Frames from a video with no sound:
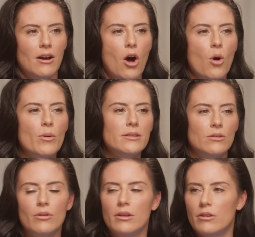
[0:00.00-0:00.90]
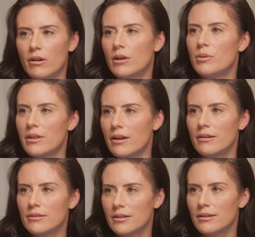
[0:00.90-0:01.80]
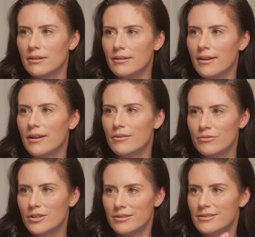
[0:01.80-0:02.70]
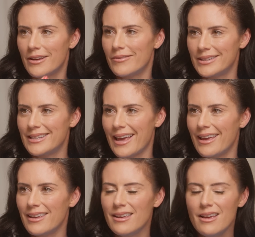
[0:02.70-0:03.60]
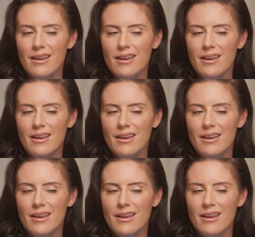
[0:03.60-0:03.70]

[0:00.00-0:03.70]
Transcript: always know that you're going to be there to kind of just save the day.